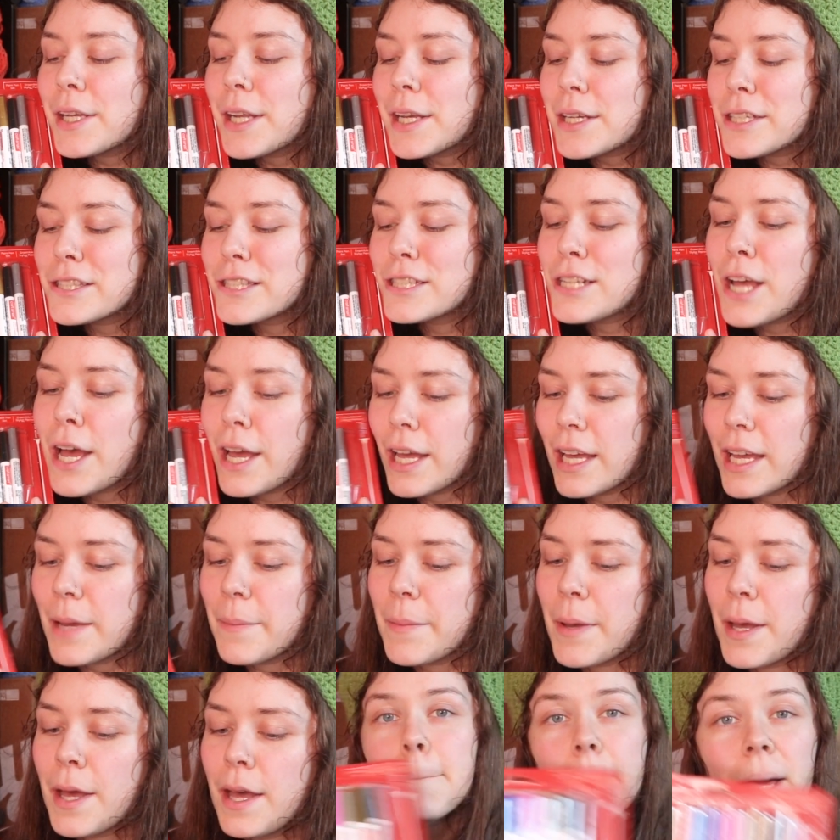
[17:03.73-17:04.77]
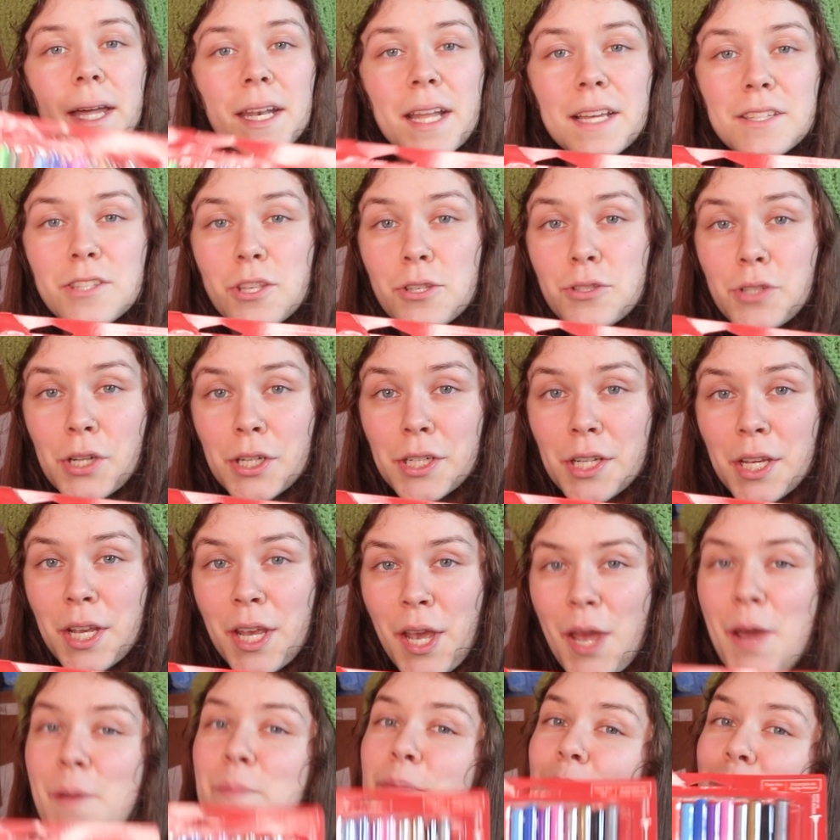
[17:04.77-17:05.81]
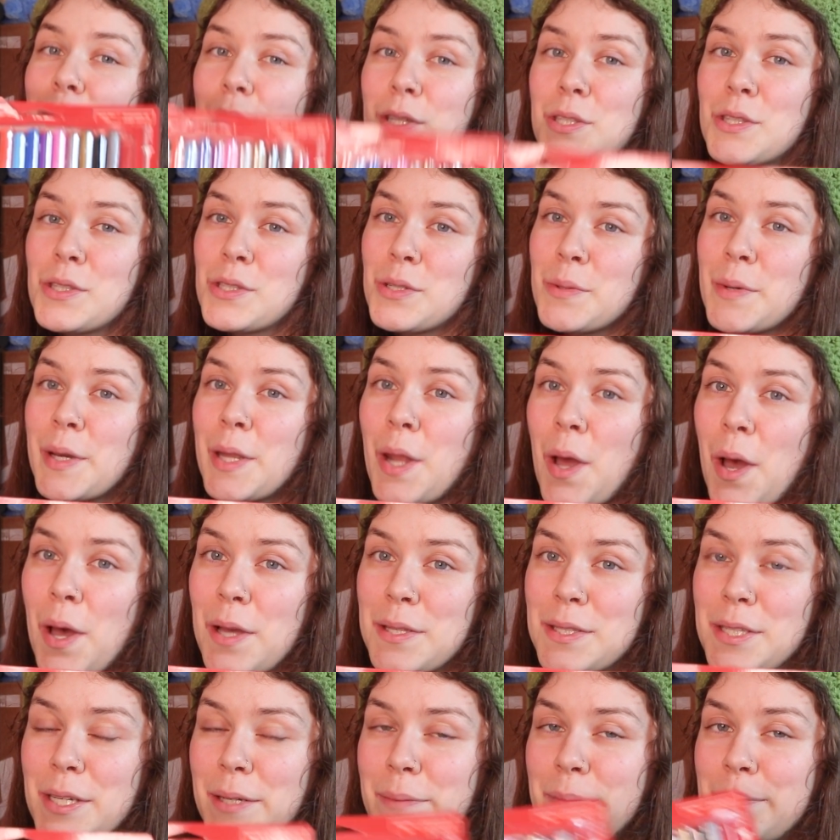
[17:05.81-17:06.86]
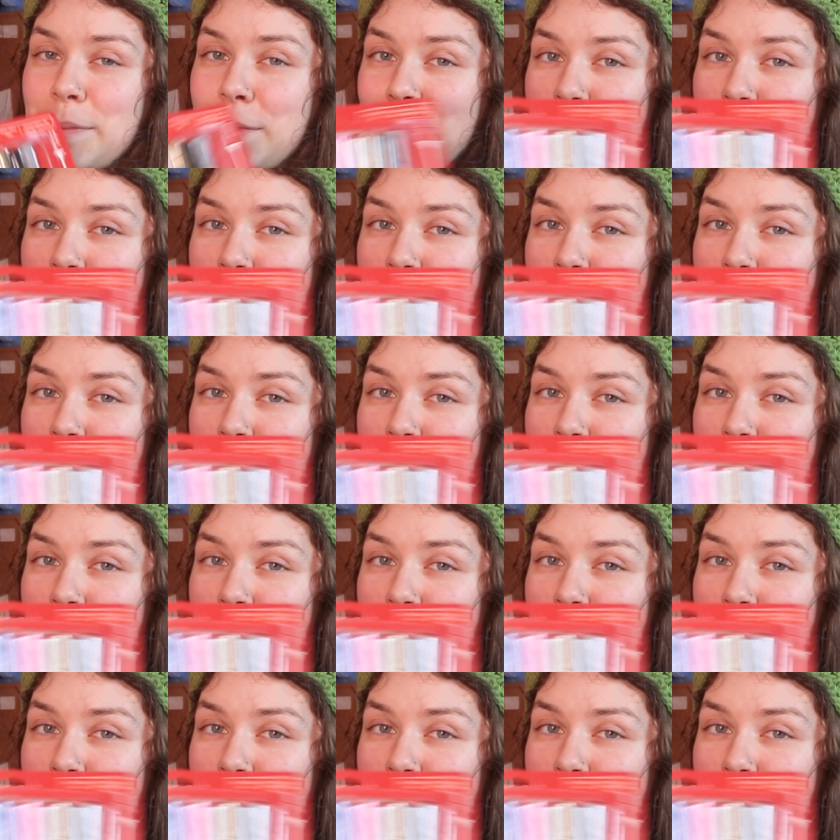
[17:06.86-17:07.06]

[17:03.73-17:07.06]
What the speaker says: next time, but as a starter kit, this is doing awesome.